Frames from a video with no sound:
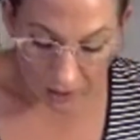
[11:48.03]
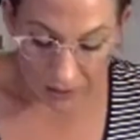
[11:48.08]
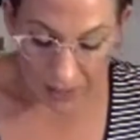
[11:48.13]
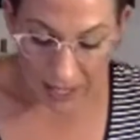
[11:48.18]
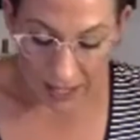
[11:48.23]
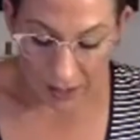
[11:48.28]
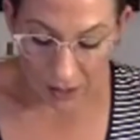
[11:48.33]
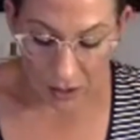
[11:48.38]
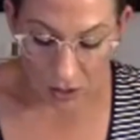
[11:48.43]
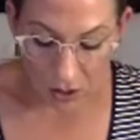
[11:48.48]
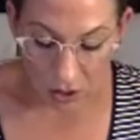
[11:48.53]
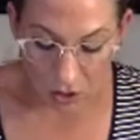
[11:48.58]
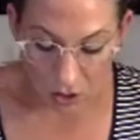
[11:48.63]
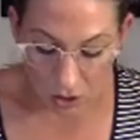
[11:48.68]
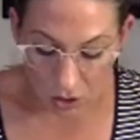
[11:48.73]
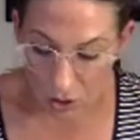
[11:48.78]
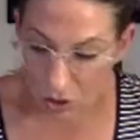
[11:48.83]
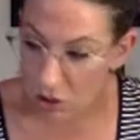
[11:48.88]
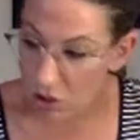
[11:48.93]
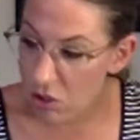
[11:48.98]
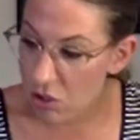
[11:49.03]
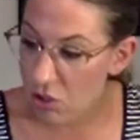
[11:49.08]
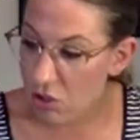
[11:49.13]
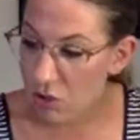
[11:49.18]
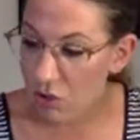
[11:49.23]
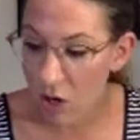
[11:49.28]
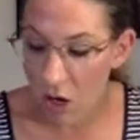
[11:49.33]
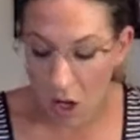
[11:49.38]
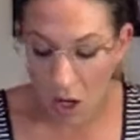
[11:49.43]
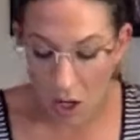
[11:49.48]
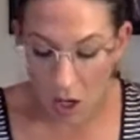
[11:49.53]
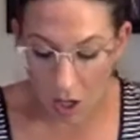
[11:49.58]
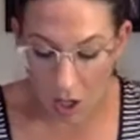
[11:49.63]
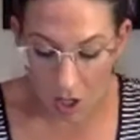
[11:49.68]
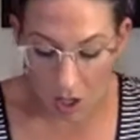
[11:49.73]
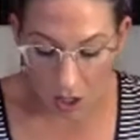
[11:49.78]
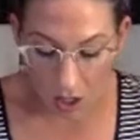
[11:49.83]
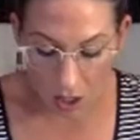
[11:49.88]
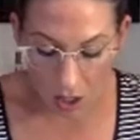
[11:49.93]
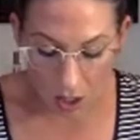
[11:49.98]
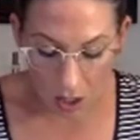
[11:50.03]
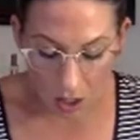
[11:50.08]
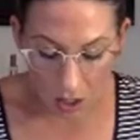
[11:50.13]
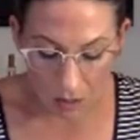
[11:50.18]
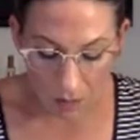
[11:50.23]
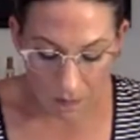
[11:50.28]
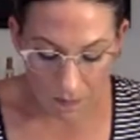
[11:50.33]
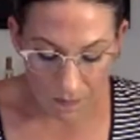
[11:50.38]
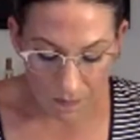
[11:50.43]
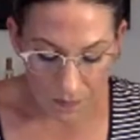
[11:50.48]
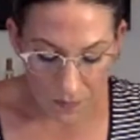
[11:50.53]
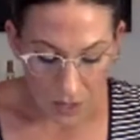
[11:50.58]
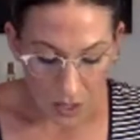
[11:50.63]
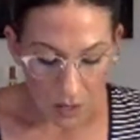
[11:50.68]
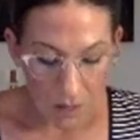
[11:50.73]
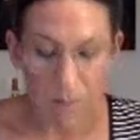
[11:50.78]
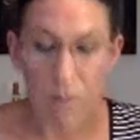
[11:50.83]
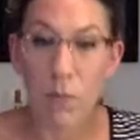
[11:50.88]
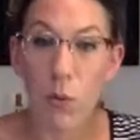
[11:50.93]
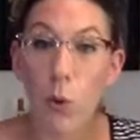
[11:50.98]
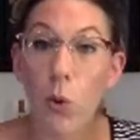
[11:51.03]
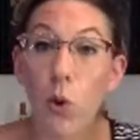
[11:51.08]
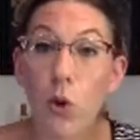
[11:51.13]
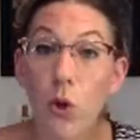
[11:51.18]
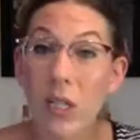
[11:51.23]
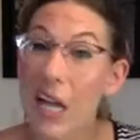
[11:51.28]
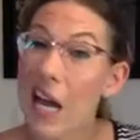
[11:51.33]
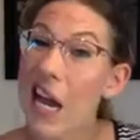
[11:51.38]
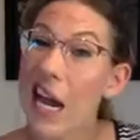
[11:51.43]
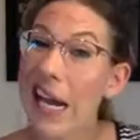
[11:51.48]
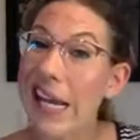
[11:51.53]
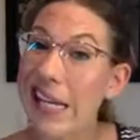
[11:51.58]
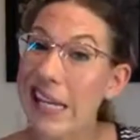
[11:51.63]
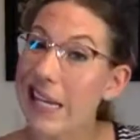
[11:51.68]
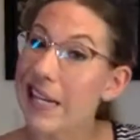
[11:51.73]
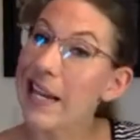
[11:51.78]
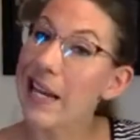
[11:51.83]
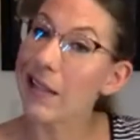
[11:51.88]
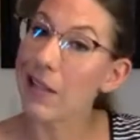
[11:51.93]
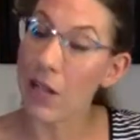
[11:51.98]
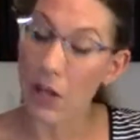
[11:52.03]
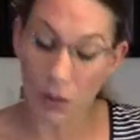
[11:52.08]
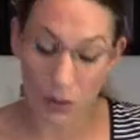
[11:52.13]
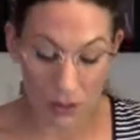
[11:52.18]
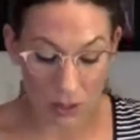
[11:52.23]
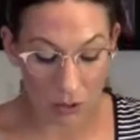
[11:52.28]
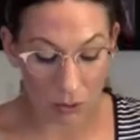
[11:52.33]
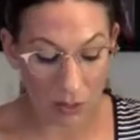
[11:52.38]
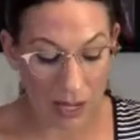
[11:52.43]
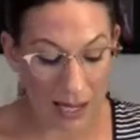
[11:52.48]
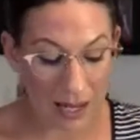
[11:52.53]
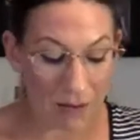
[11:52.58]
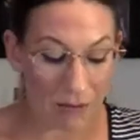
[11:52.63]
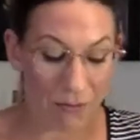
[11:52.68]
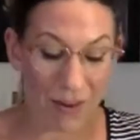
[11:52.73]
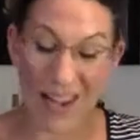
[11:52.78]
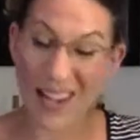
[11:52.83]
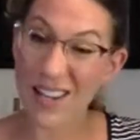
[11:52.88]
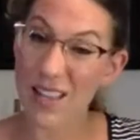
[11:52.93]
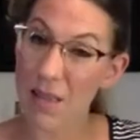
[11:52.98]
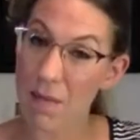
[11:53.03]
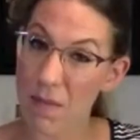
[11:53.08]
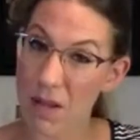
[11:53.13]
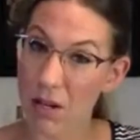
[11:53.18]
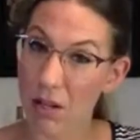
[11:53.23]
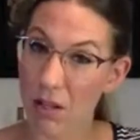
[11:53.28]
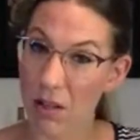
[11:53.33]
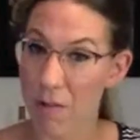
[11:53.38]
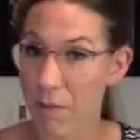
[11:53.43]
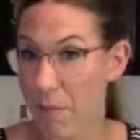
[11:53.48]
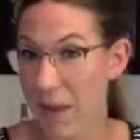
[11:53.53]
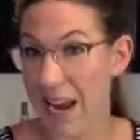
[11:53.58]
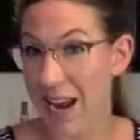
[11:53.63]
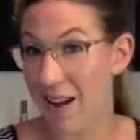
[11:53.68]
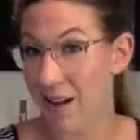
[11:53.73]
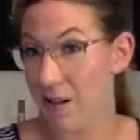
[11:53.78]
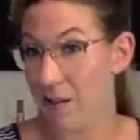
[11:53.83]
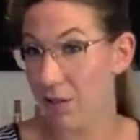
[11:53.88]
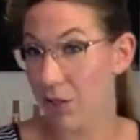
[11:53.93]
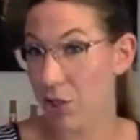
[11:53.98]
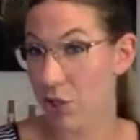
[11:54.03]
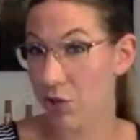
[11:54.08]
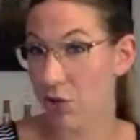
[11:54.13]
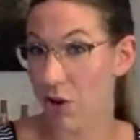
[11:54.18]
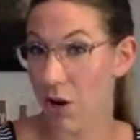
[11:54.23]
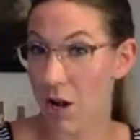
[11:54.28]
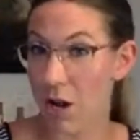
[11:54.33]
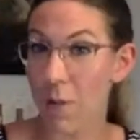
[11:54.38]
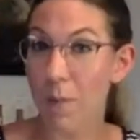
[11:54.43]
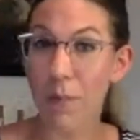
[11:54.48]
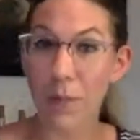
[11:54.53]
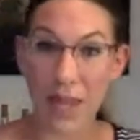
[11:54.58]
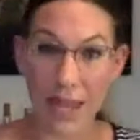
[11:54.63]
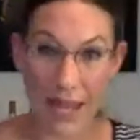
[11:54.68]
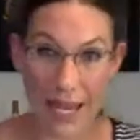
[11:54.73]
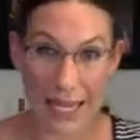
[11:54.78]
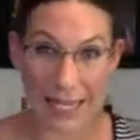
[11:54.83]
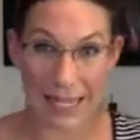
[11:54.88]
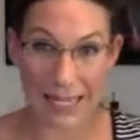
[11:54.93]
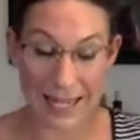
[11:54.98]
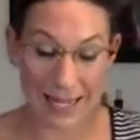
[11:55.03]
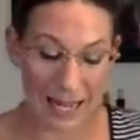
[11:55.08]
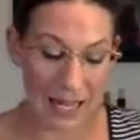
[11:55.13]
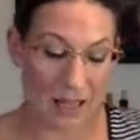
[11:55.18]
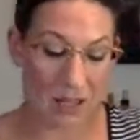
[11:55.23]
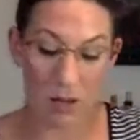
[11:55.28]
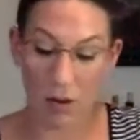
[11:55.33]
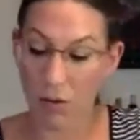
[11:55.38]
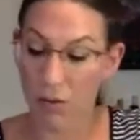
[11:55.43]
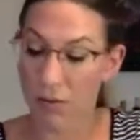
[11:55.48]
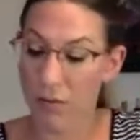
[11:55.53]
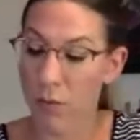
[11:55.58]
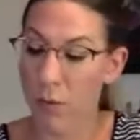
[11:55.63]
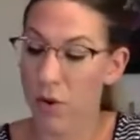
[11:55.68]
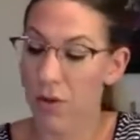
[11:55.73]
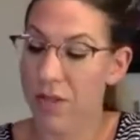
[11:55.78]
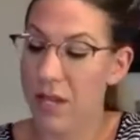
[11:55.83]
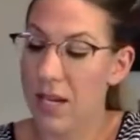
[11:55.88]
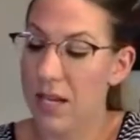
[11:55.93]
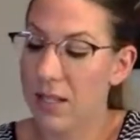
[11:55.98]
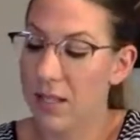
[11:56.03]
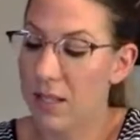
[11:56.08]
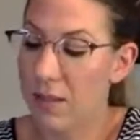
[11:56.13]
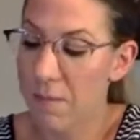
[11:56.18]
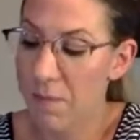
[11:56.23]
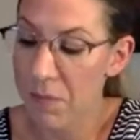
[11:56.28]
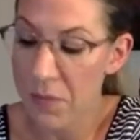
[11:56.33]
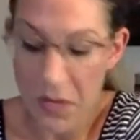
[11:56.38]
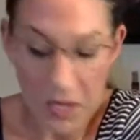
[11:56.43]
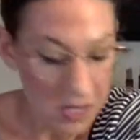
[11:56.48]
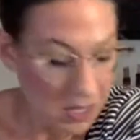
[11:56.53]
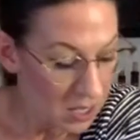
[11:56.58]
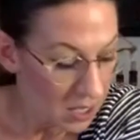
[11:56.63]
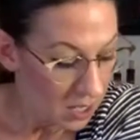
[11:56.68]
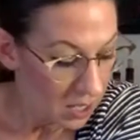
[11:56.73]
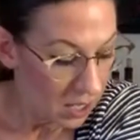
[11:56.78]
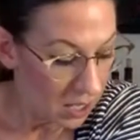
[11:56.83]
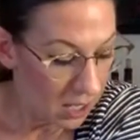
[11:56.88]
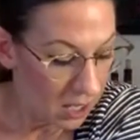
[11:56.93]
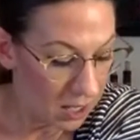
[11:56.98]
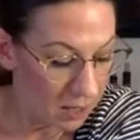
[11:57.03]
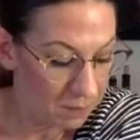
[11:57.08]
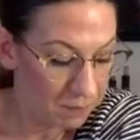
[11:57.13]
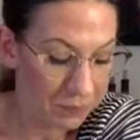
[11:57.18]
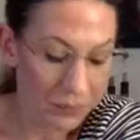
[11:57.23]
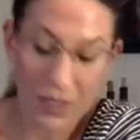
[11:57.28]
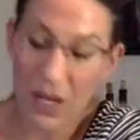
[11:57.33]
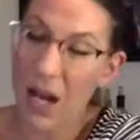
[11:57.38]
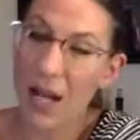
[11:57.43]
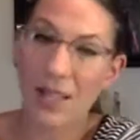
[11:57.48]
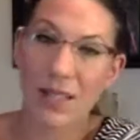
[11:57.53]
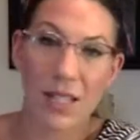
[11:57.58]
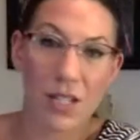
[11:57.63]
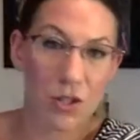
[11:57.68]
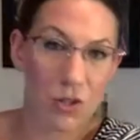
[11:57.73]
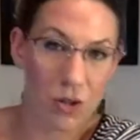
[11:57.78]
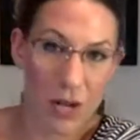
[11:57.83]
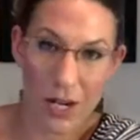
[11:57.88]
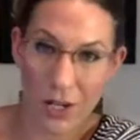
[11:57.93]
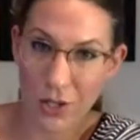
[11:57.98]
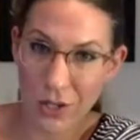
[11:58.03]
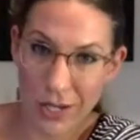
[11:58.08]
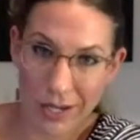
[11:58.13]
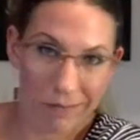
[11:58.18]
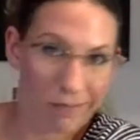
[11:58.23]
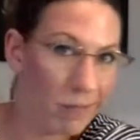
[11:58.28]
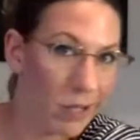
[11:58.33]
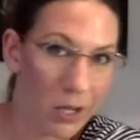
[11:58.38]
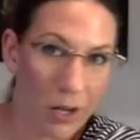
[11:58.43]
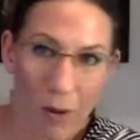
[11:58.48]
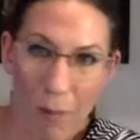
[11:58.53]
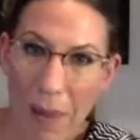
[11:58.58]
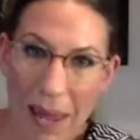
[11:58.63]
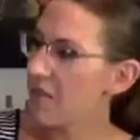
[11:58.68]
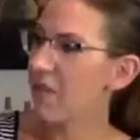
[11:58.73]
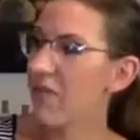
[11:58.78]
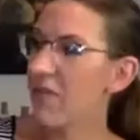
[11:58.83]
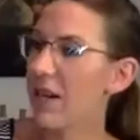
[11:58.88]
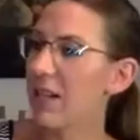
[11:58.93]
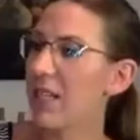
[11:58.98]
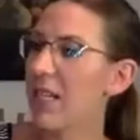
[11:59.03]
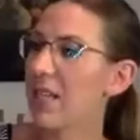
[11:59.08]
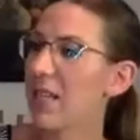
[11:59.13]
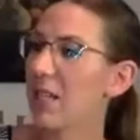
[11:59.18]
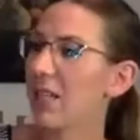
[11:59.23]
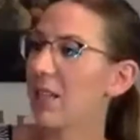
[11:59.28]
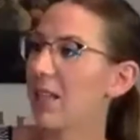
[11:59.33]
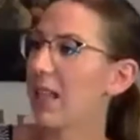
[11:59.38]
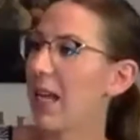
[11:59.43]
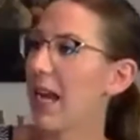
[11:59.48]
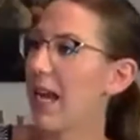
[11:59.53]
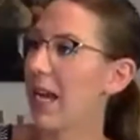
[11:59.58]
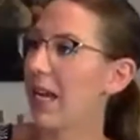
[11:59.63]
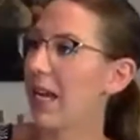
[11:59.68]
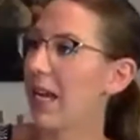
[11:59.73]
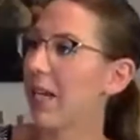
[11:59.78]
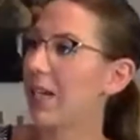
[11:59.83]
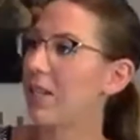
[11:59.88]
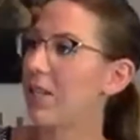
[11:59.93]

that straw borderline yellow. So kind of right in the middle of pale straw and yellow for these. Concentration, and